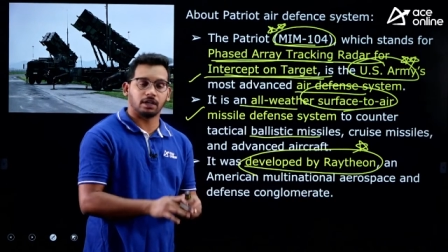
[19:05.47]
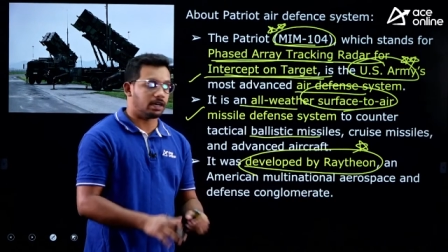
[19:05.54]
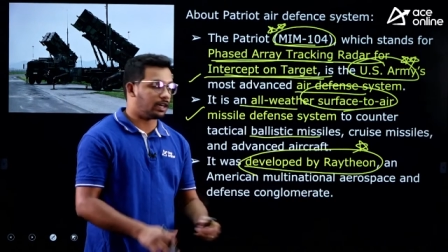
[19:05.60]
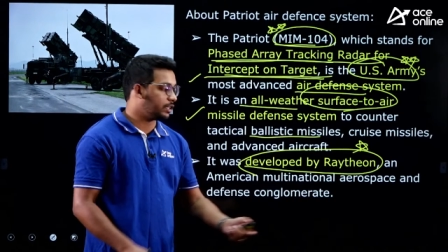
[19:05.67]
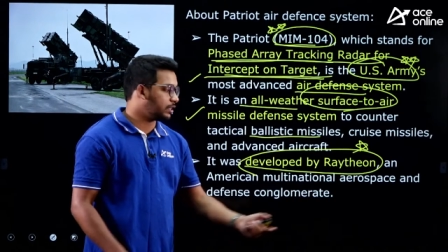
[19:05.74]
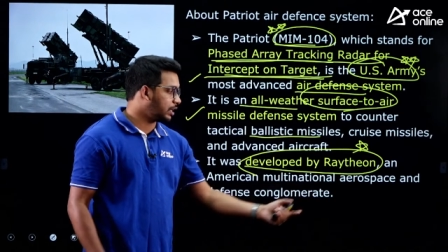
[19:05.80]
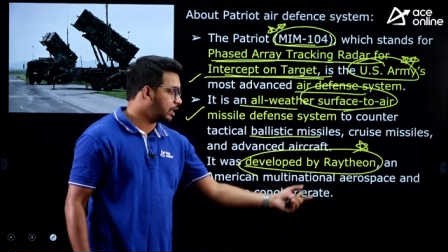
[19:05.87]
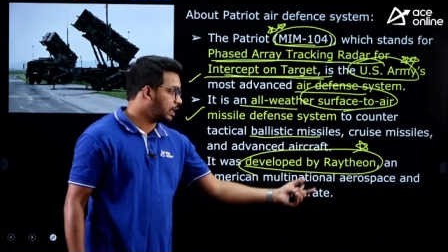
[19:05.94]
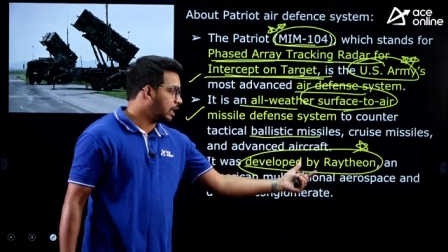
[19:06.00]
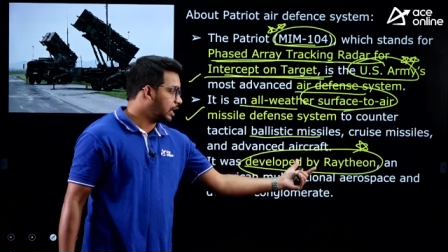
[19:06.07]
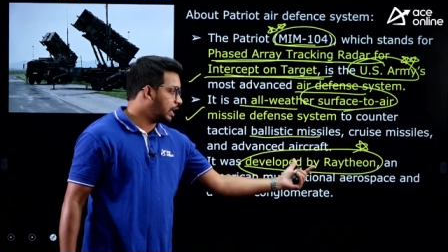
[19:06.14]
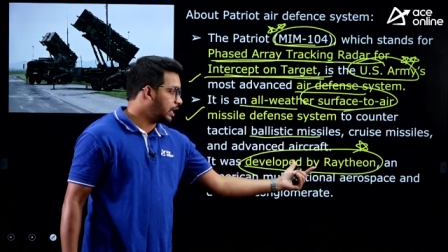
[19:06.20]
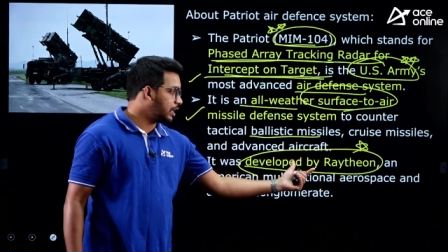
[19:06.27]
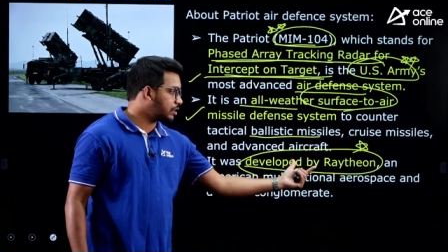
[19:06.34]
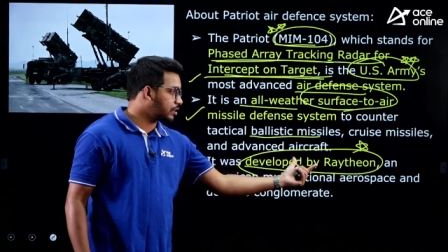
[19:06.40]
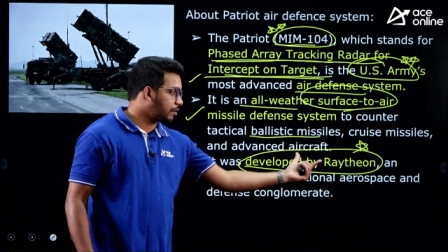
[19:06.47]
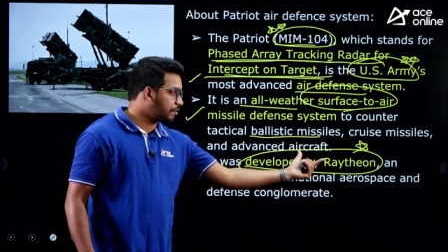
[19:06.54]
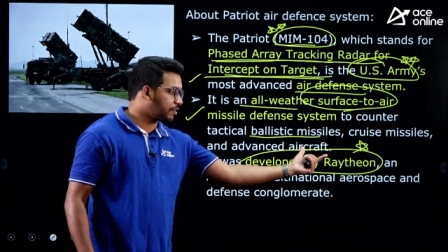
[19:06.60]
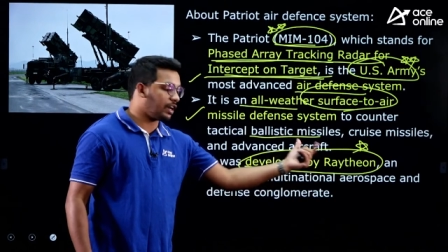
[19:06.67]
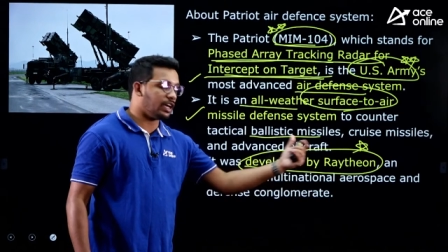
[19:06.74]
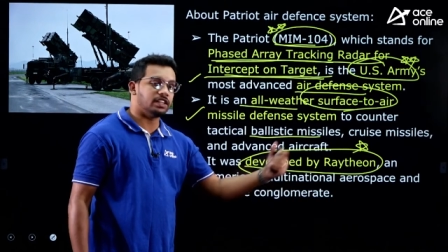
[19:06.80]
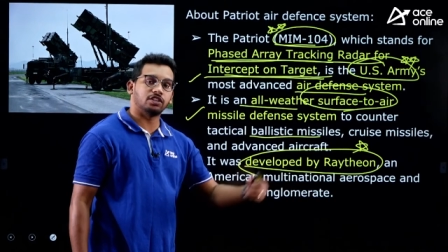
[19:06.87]
rather it is of
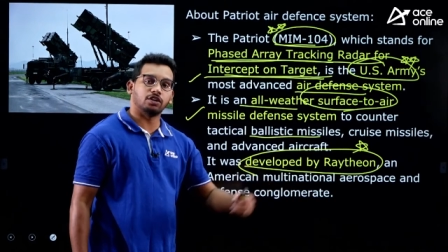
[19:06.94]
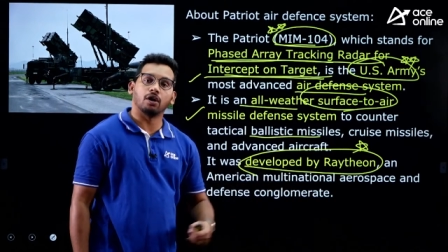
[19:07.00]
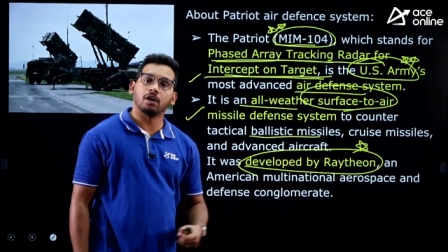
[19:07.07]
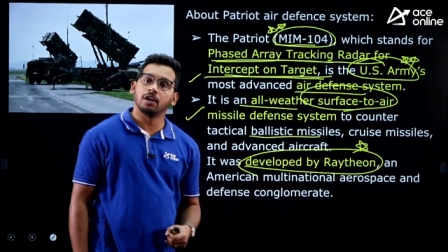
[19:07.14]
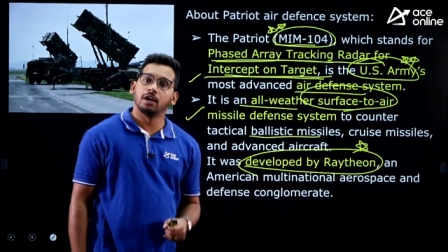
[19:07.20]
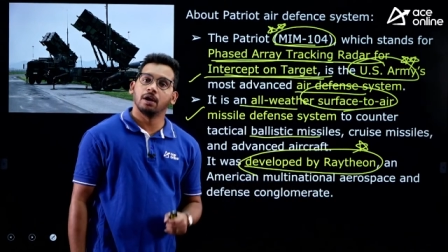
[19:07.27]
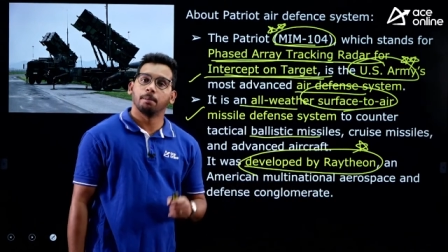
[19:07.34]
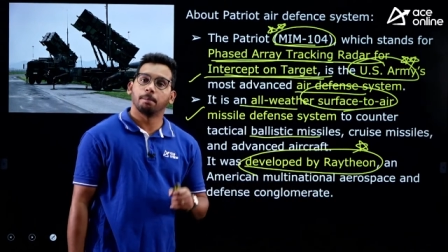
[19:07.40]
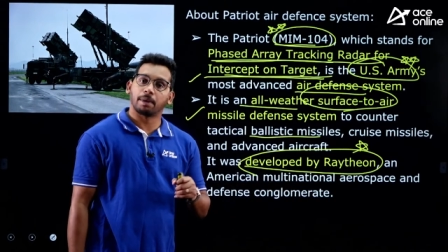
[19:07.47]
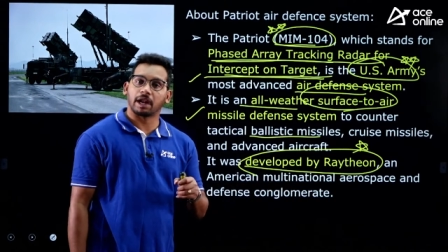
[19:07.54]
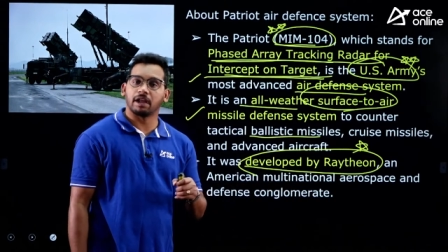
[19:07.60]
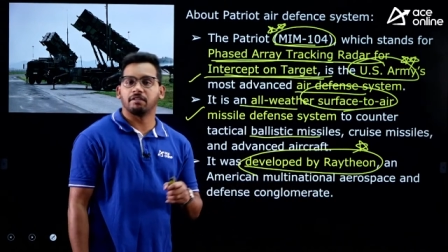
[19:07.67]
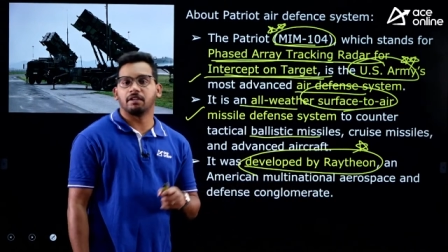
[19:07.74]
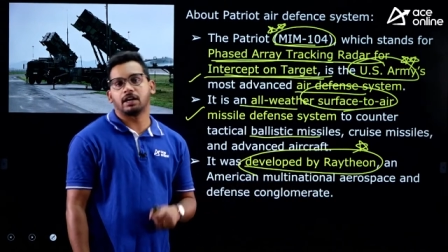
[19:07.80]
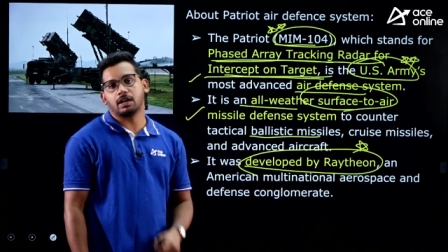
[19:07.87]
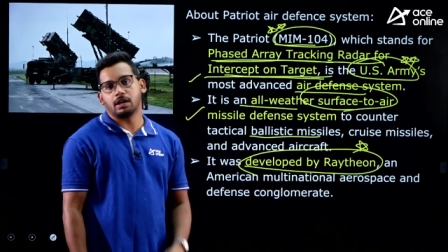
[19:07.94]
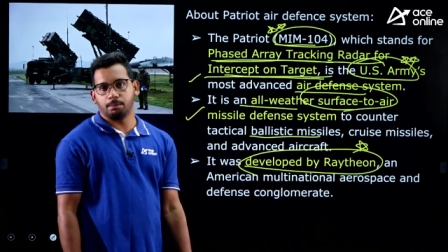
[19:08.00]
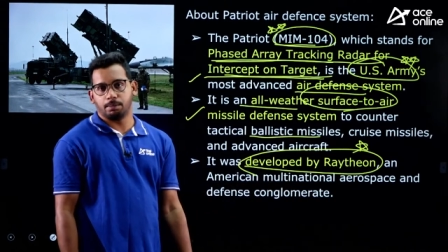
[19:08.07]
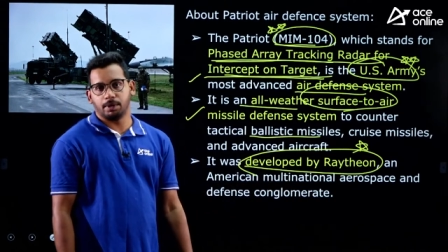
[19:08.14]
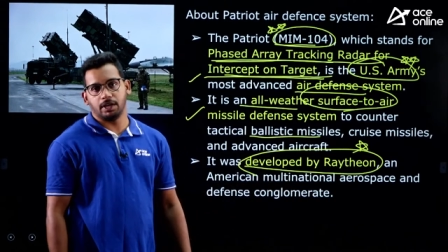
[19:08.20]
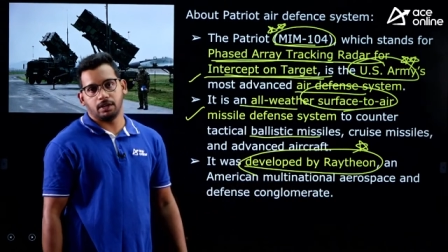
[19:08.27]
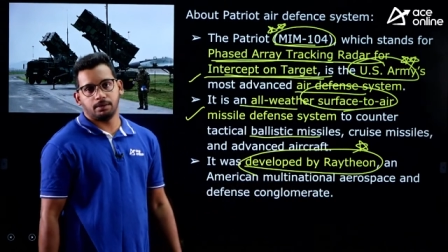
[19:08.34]
Raytheon private
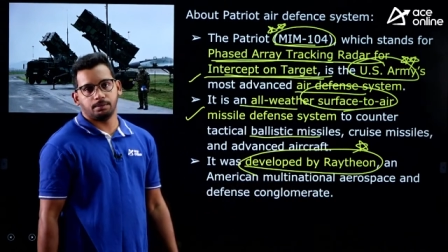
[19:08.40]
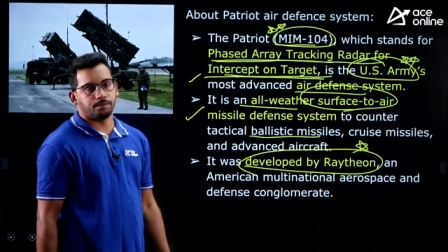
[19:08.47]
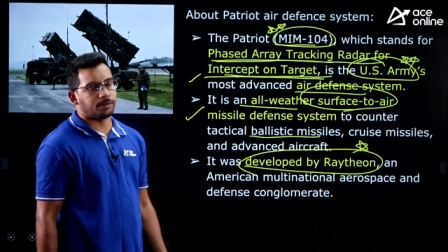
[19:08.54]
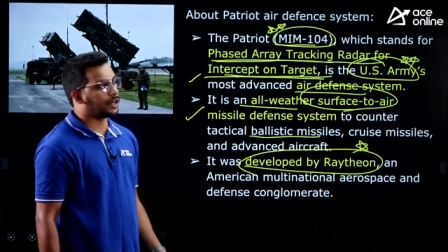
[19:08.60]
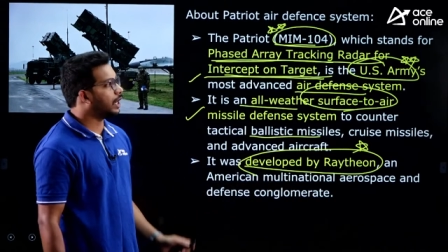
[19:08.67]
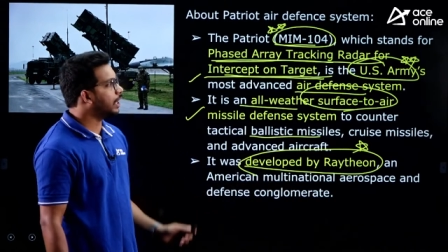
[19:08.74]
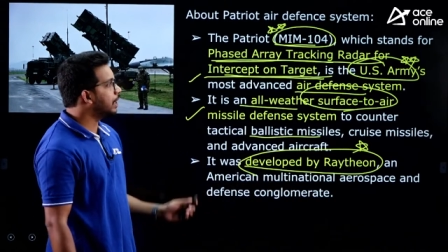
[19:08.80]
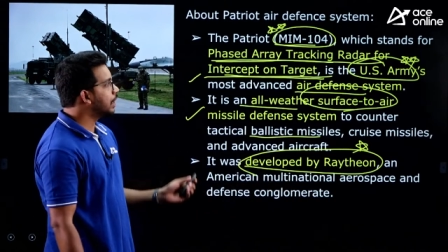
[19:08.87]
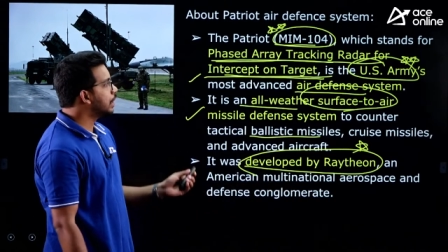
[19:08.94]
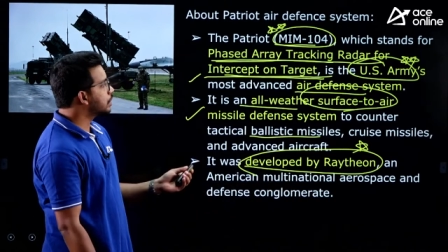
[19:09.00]
company, right.